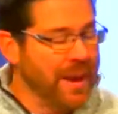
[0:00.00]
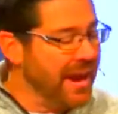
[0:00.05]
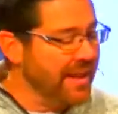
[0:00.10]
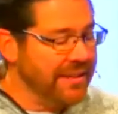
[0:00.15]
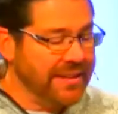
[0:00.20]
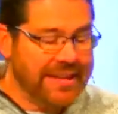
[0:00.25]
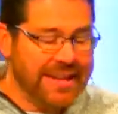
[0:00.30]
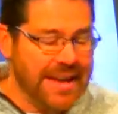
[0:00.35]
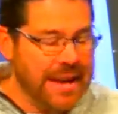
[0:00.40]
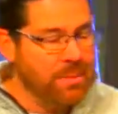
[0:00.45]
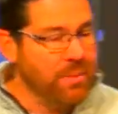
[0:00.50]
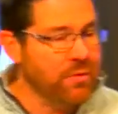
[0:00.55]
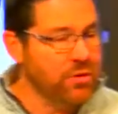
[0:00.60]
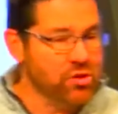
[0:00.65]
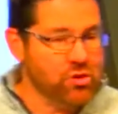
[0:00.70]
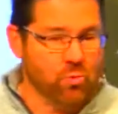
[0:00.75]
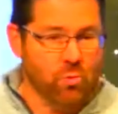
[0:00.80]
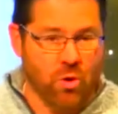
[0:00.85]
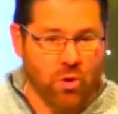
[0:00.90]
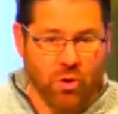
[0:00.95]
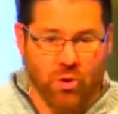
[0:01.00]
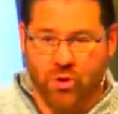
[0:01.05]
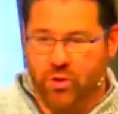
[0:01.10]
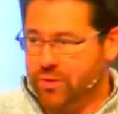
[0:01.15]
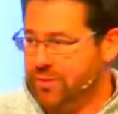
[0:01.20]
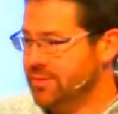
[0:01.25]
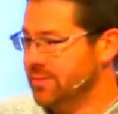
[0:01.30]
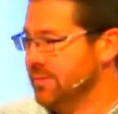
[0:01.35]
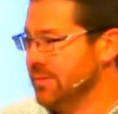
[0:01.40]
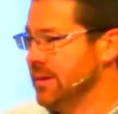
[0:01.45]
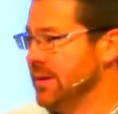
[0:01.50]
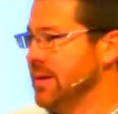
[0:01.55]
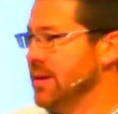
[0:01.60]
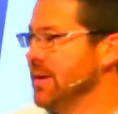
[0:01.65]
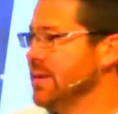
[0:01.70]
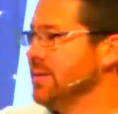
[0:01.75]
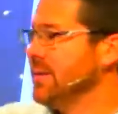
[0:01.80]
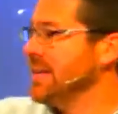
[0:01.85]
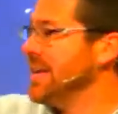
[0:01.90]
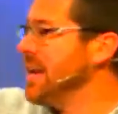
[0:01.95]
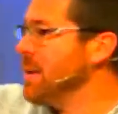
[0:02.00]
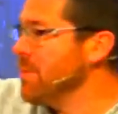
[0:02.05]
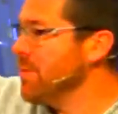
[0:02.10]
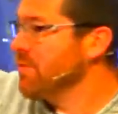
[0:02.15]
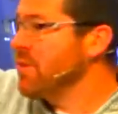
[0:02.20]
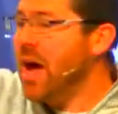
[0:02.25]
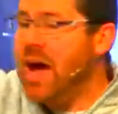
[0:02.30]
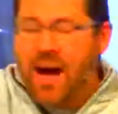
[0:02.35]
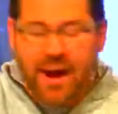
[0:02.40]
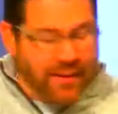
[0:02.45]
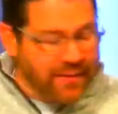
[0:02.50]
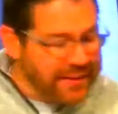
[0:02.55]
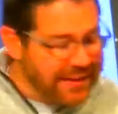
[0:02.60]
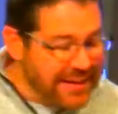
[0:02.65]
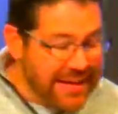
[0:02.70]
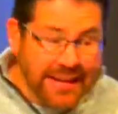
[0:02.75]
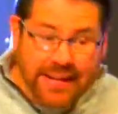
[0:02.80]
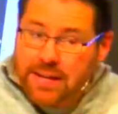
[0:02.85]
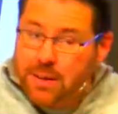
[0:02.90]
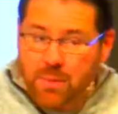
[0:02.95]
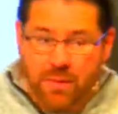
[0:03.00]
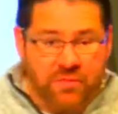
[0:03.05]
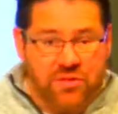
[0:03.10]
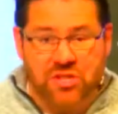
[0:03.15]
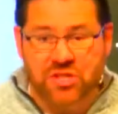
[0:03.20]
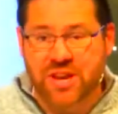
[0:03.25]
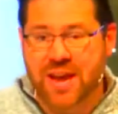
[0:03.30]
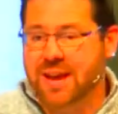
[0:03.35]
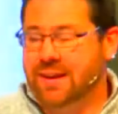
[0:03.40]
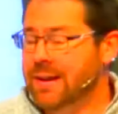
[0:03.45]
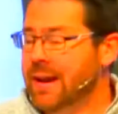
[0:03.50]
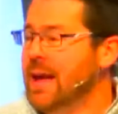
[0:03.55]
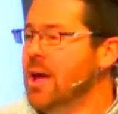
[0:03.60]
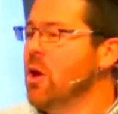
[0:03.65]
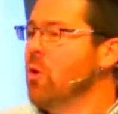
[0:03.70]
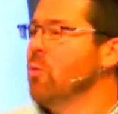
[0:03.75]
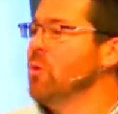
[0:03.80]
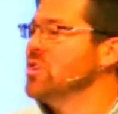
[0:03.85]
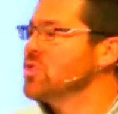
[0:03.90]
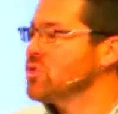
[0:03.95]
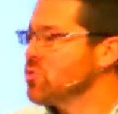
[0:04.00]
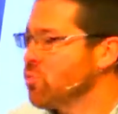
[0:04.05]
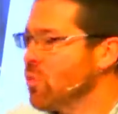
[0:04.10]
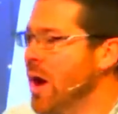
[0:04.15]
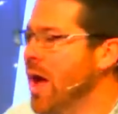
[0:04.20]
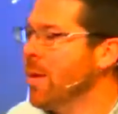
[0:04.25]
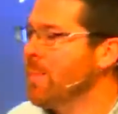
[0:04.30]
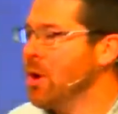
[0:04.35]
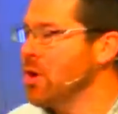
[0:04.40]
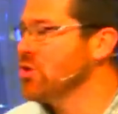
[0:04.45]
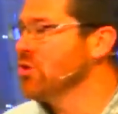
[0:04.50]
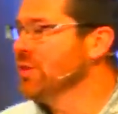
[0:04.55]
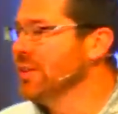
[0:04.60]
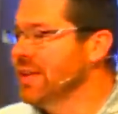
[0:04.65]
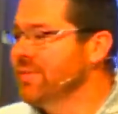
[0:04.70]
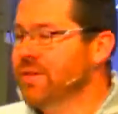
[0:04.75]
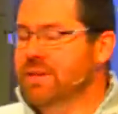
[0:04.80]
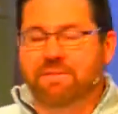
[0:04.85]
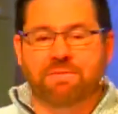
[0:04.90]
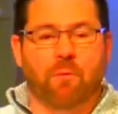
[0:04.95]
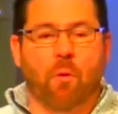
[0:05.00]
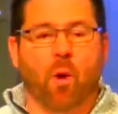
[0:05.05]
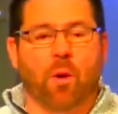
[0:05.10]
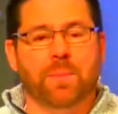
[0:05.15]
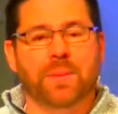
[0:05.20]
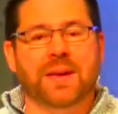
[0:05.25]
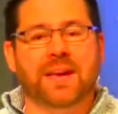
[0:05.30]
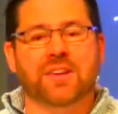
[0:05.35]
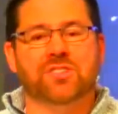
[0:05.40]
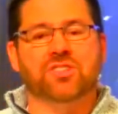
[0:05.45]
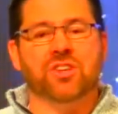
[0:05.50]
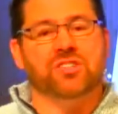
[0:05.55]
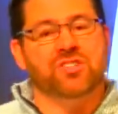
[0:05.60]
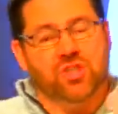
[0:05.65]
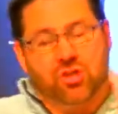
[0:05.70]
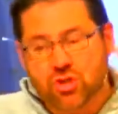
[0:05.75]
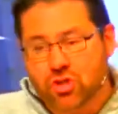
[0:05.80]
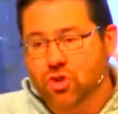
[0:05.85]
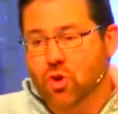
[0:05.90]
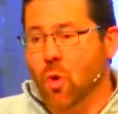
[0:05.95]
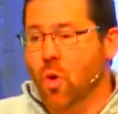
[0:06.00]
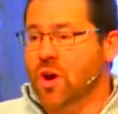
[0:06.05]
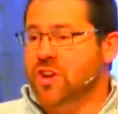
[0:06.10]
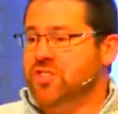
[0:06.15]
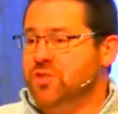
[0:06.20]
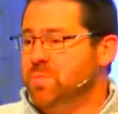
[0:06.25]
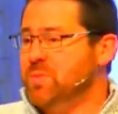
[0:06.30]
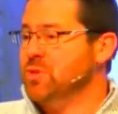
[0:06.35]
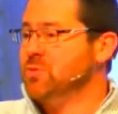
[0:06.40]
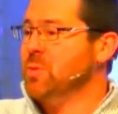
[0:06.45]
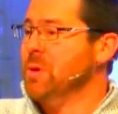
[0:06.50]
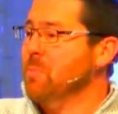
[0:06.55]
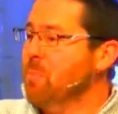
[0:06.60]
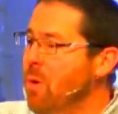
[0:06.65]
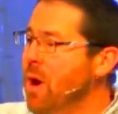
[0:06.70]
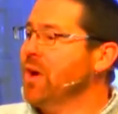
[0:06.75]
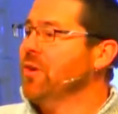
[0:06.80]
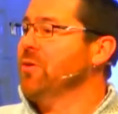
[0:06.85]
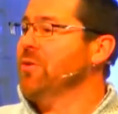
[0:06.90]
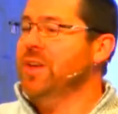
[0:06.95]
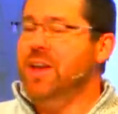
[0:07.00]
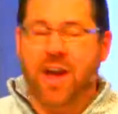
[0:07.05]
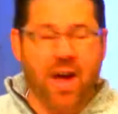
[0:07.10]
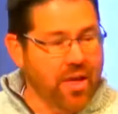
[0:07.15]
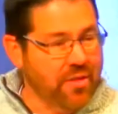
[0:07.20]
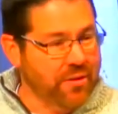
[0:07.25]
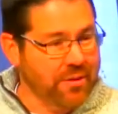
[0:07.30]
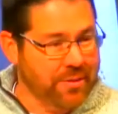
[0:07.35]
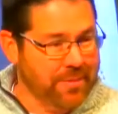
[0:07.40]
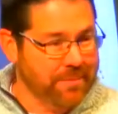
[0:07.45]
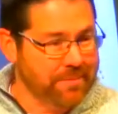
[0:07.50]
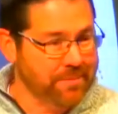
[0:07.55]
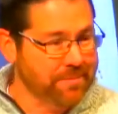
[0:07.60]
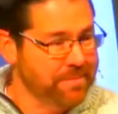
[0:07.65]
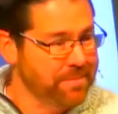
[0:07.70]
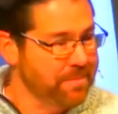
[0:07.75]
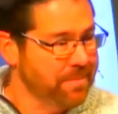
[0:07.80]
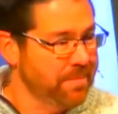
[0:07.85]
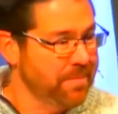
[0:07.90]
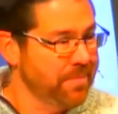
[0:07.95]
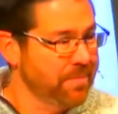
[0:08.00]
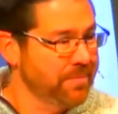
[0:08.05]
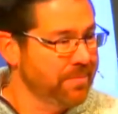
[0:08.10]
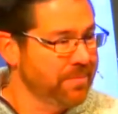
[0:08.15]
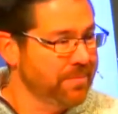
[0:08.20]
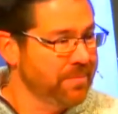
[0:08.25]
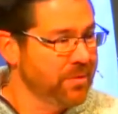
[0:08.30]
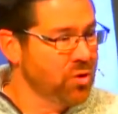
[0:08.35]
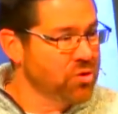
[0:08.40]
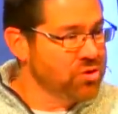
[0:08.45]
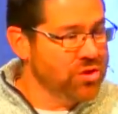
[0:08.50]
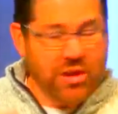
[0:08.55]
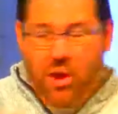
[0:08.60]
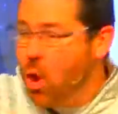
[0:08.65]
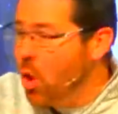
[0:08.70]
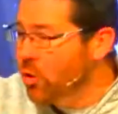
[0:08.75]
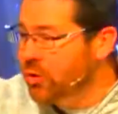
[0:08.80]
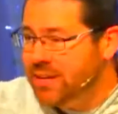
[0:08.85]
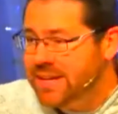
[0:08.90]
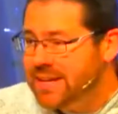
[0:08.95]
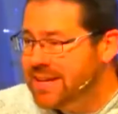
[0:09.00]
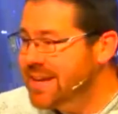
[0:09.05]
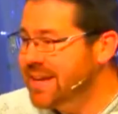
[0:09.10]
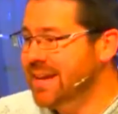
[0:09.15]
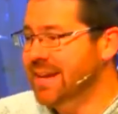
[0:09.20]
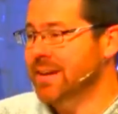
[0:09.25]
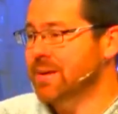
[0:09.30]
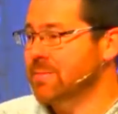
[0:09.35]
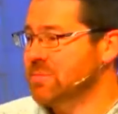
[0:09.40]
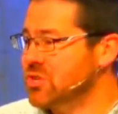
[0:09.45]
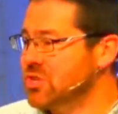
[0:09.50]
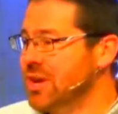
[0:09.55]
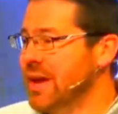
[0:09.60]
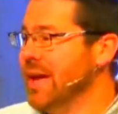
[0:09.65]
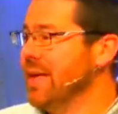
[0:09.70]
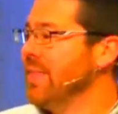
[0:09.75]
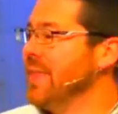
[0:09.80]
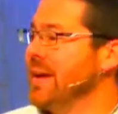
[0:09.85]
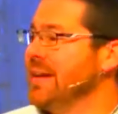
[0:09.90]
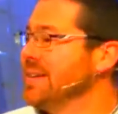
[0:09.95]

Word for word: and the kingdom of this world the kingdom of God and the kingdom of Satan. Which realm are you living for? Because it's a choice between one or the other. Those are the only kingdoms that